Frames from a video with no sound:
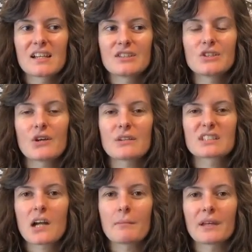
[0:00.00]
You know
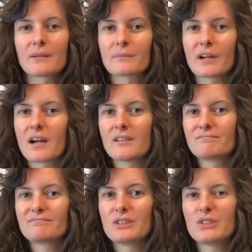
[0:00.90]
it's coming, but
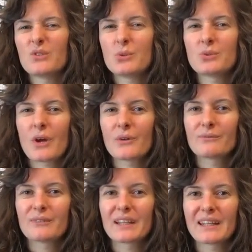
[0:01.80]
you
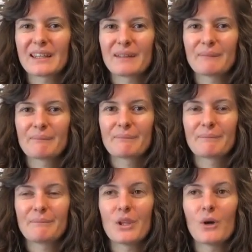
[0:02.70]
don't really
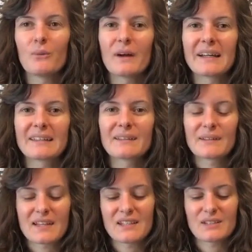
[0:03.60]
know
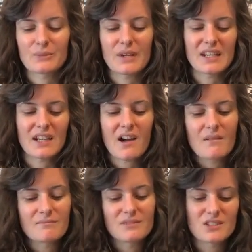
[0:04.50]
when, and when it
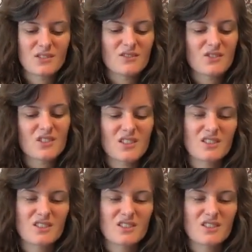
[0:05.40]
comes you just